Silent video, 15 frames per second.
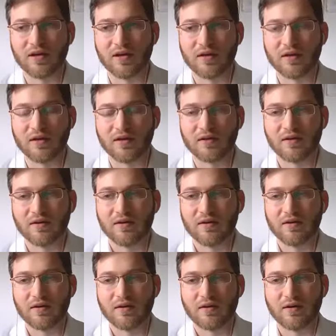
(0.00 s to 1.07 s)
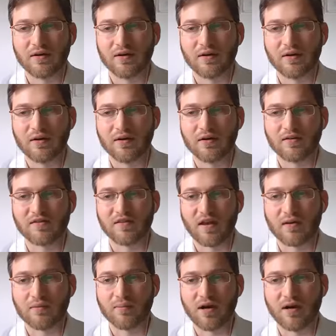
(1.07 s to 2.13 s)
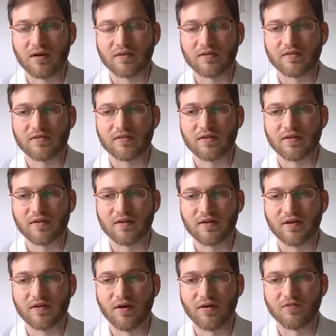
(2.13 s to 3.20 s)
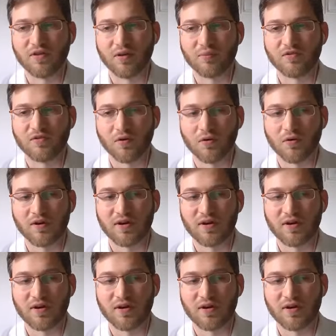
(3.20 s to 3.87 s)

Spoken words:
a sandbox of some sort,